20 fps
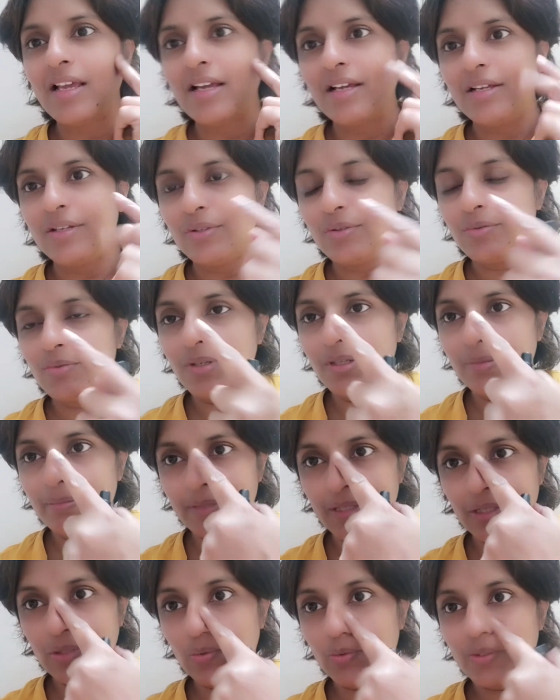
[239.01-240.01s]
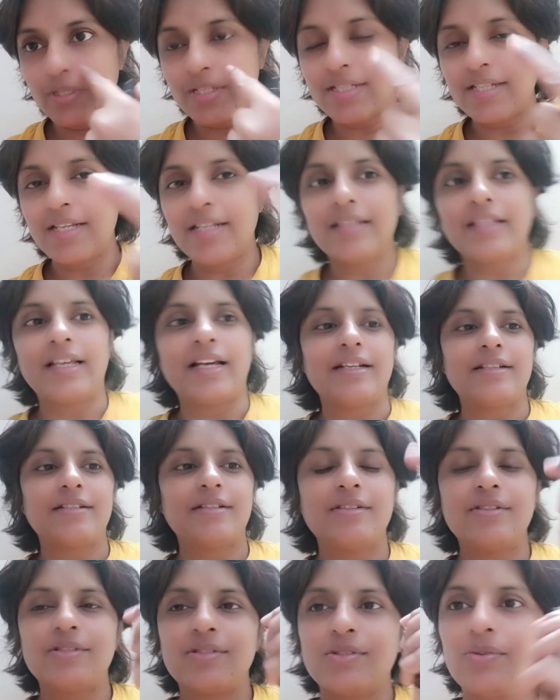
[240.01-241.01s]
You will be noticing that.
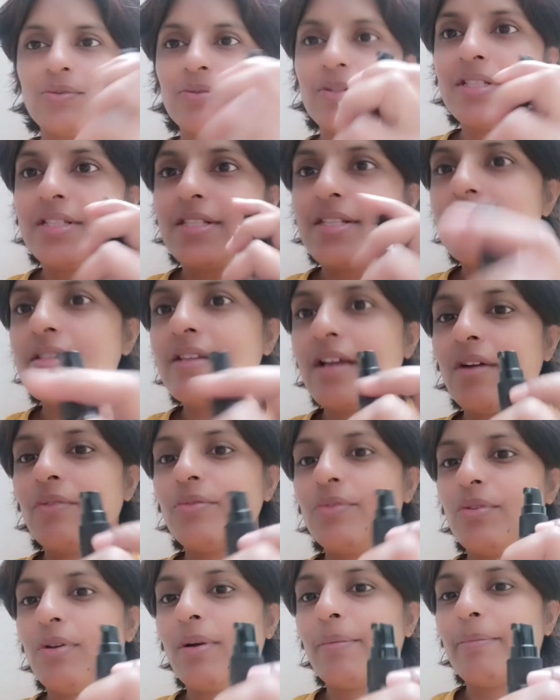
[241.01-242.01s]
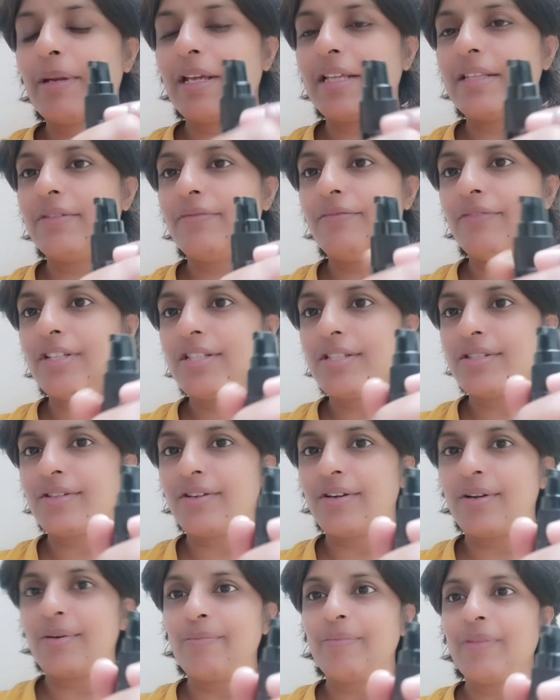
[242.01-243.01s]
So this is how you apply the face serum.